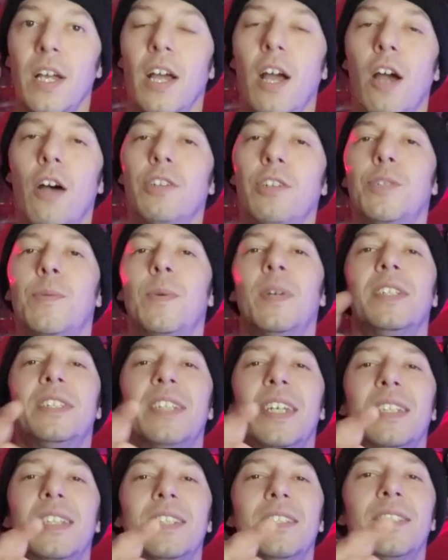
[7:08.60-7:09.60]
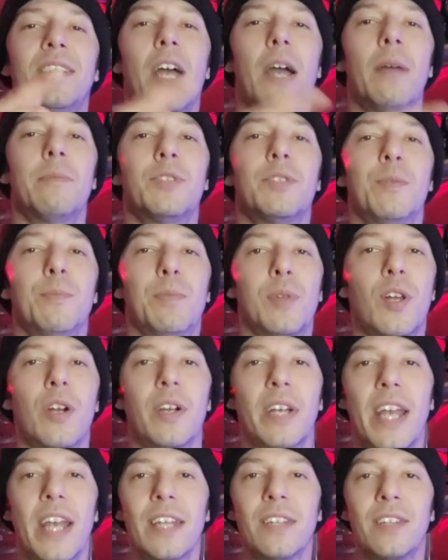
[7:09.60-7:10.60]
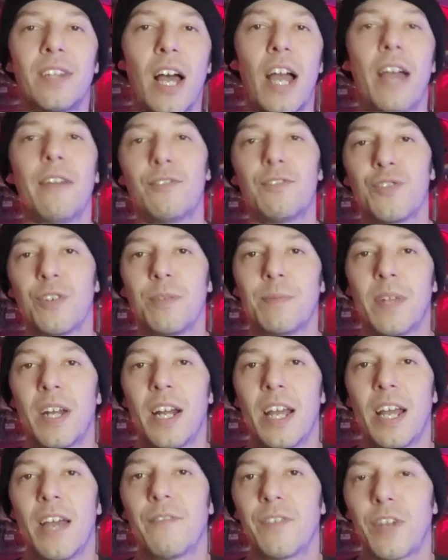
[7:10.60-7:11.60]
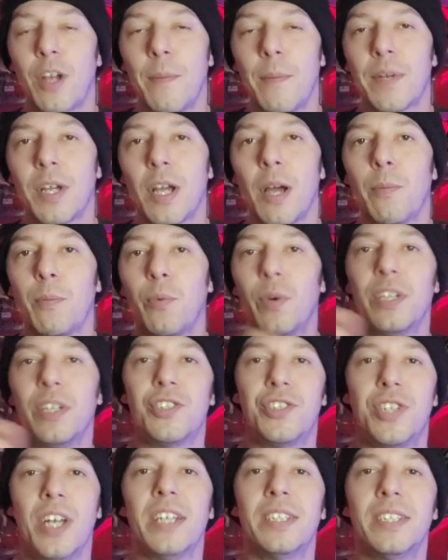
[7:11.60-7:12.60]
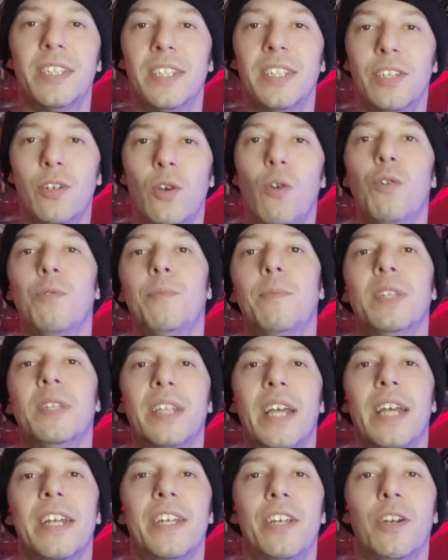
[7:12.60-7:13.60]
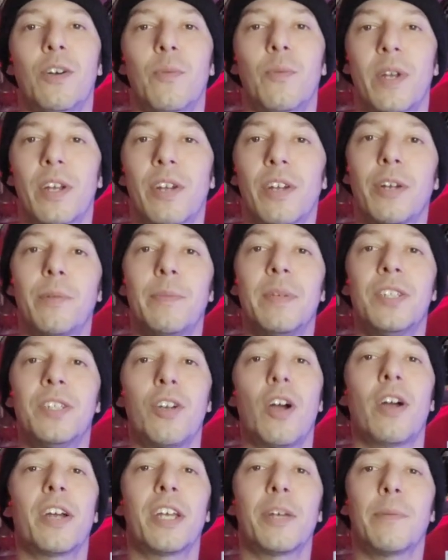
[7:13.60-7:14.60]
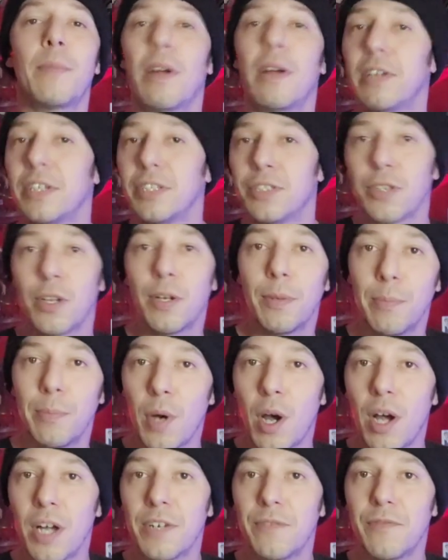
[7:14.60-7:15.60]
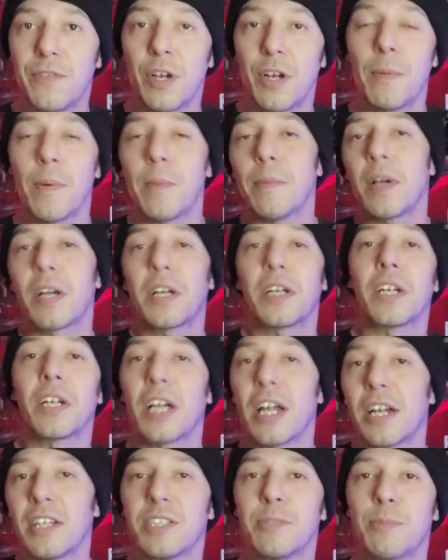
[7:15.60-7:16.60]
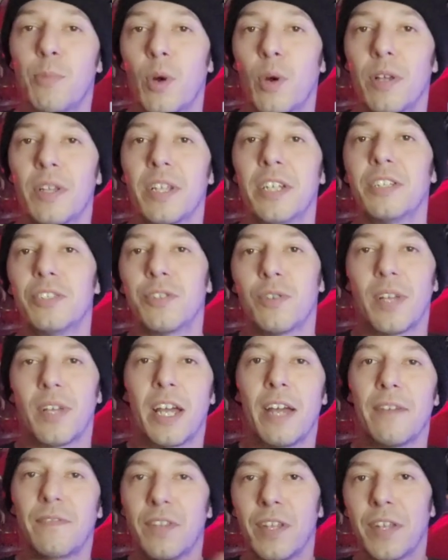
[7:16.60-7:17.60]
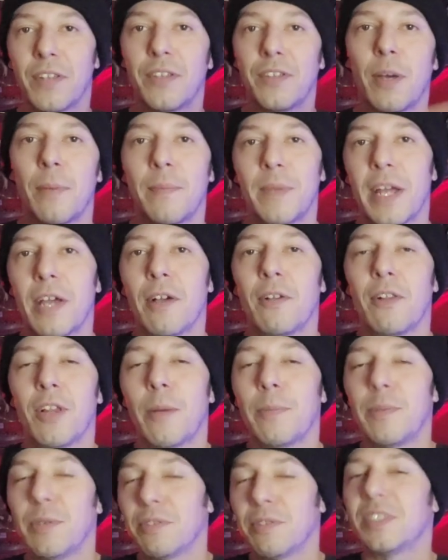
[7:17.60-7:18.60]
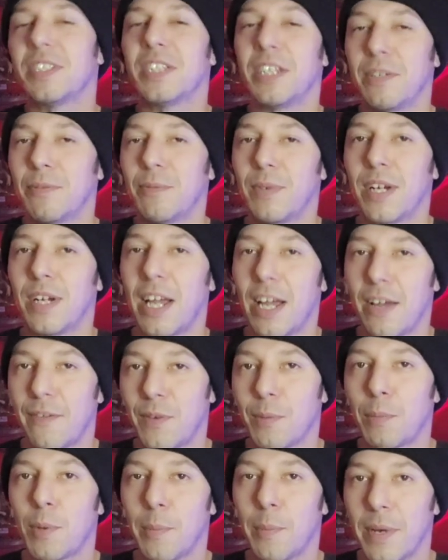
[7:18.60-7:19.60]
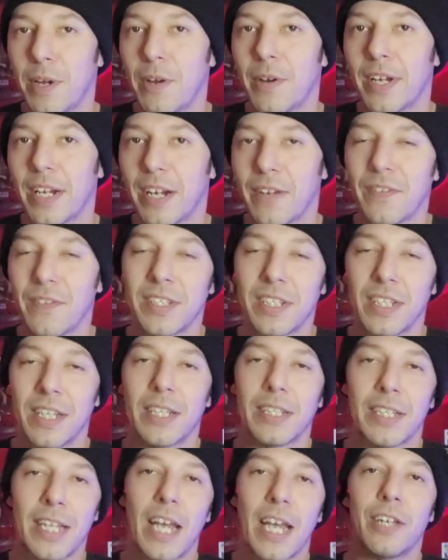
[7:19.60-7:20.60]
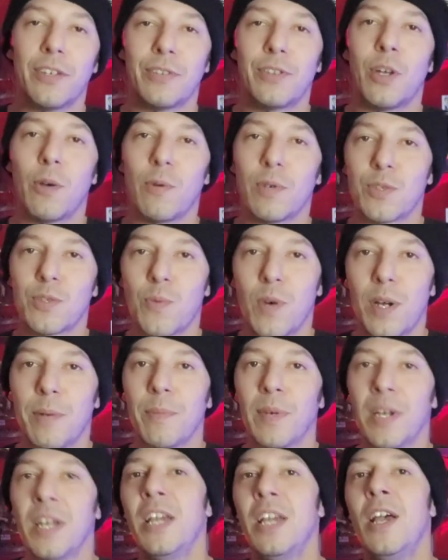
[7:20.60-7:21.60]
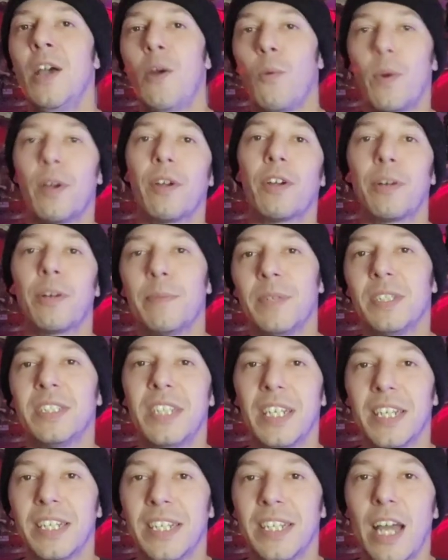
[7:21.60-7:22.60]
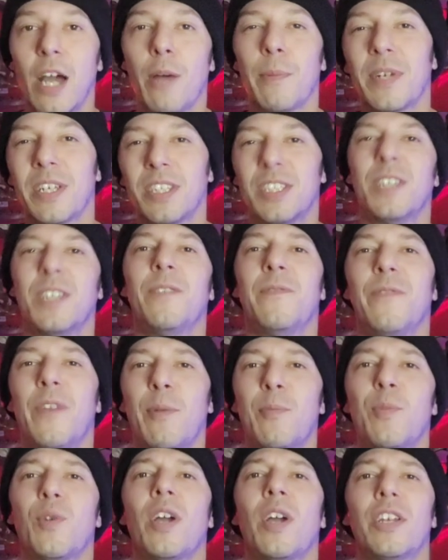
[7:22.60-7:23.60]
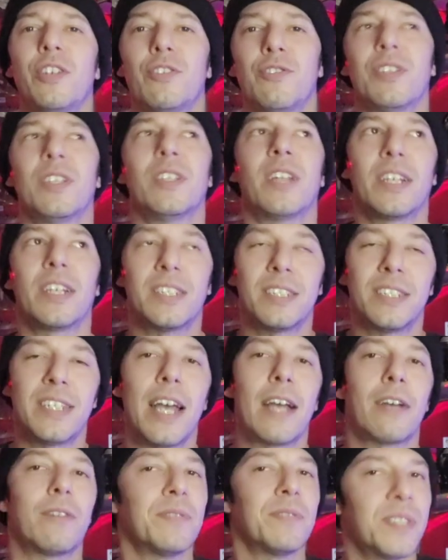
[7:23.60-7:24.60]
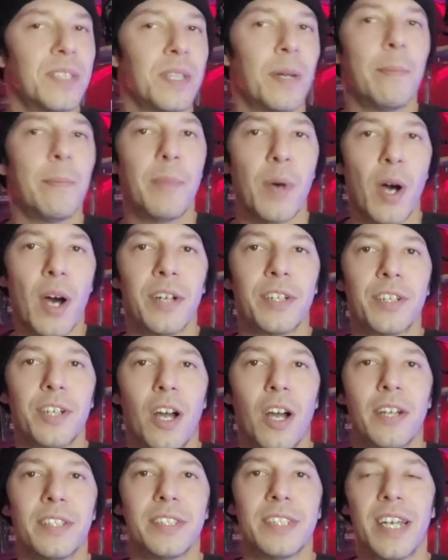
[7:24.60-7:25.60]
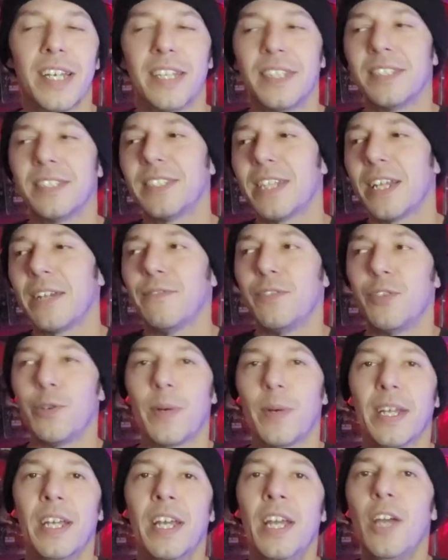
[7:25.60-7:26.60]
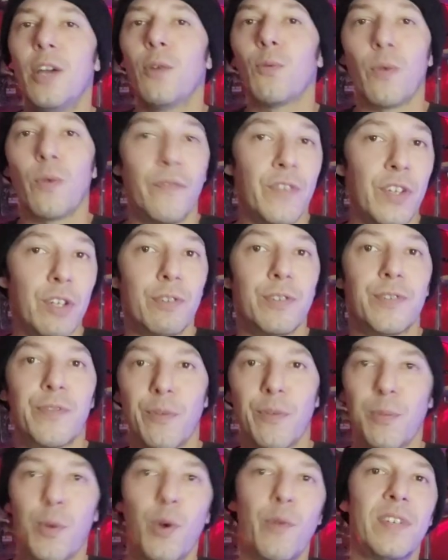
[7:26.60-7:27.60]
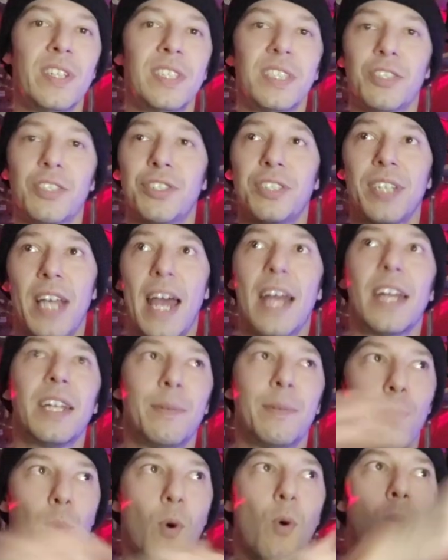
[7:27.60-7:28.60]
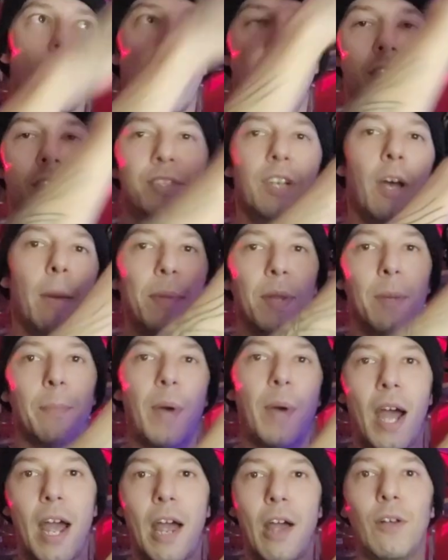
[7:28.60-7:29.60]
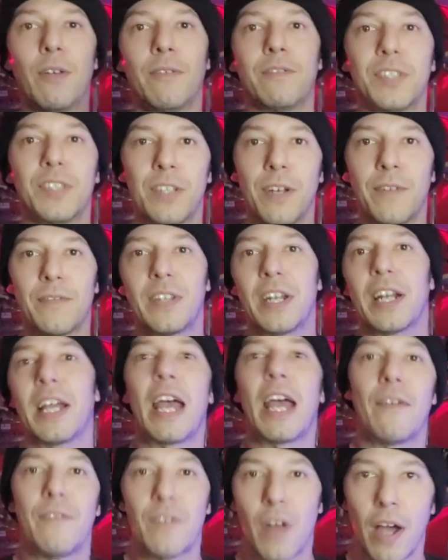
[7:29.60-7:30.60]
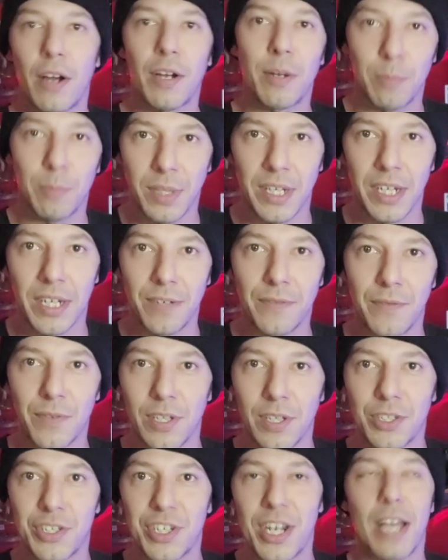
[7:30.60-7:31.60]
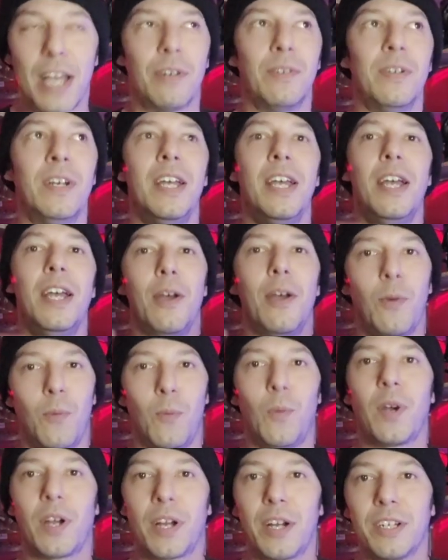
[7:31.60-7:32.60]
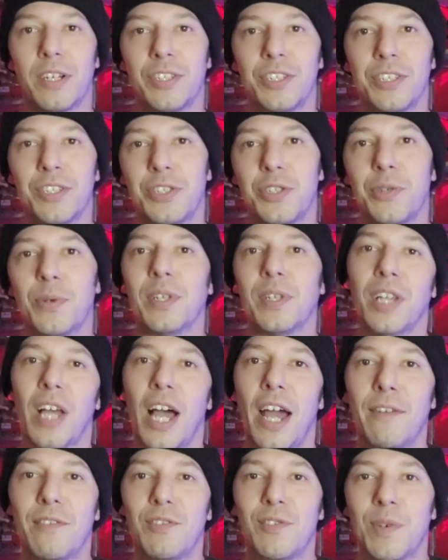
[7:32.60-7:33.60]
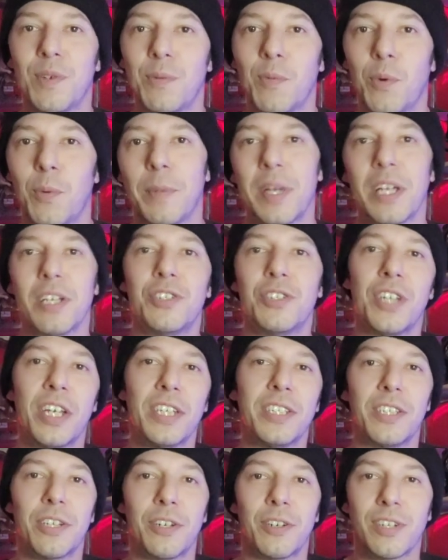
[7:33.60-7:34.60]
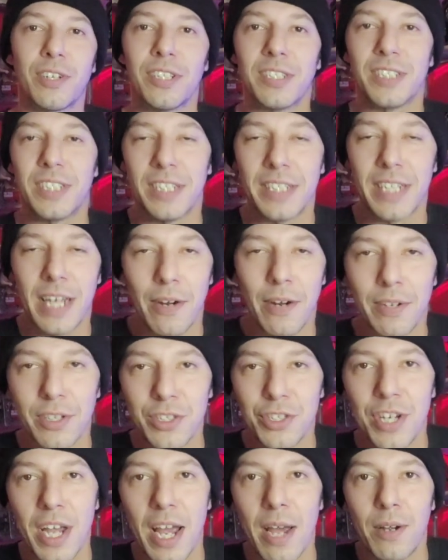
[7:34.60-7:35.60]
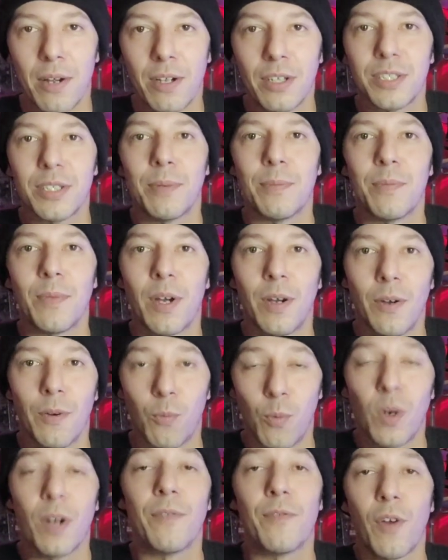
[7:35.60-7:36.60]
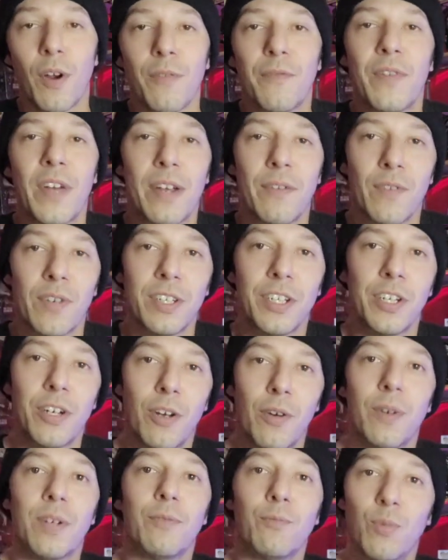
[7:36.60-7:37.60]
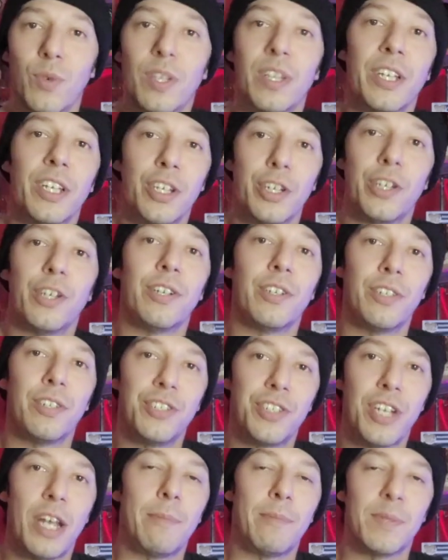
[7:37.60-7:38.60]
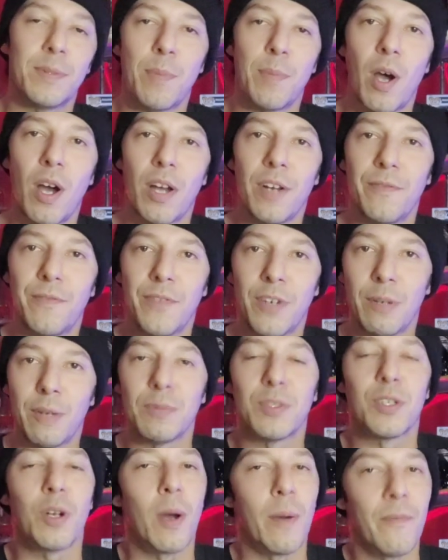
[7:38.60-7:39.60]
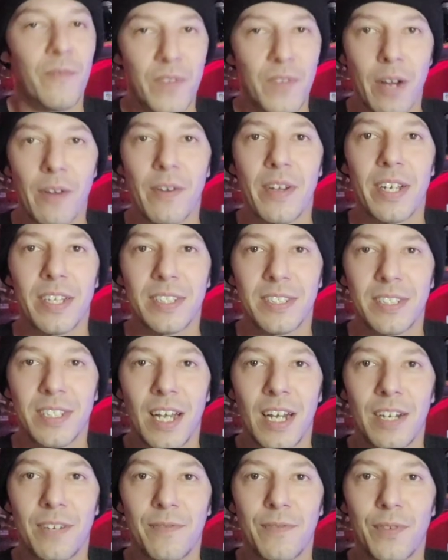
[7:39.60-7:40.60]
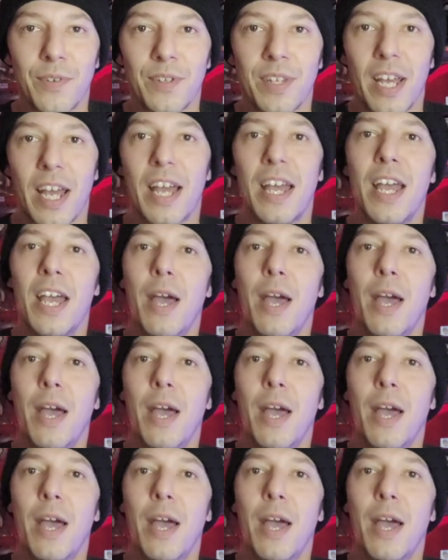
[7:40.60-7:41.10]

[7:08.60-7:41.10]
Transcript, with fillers: I also want to take this time to plug a live stream that I have coming up with Jason the Old Millennial. We are going to be talking about a certain Bond film. I'm not going to kind of spoil it until I have the thumbnail up. You'll see it when I have it premiering and everything like that. You'll know which one. But we are going to be sitting down because in November, I usually like to tackle some Bond content instead of doing reviews from movies and just adding more on top of the pile of stuff that I have not completed for the channel we're going to just do a live stream where me and Jason are going to sit down and chat some of one of our favorite, you know, a really good James Bond film. So I'm very excited for that.